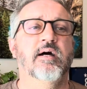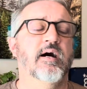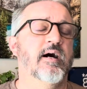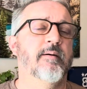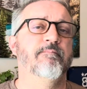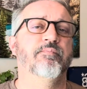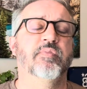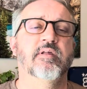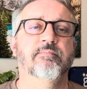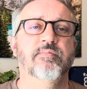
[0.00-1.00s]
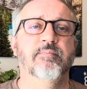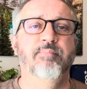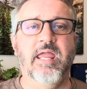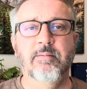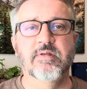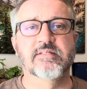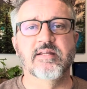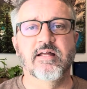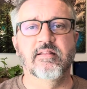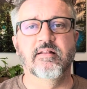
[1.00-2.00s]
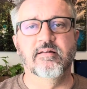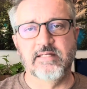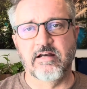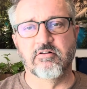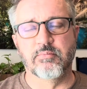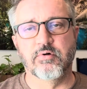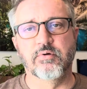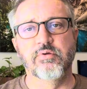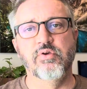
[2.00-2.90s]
The payment's not terrible.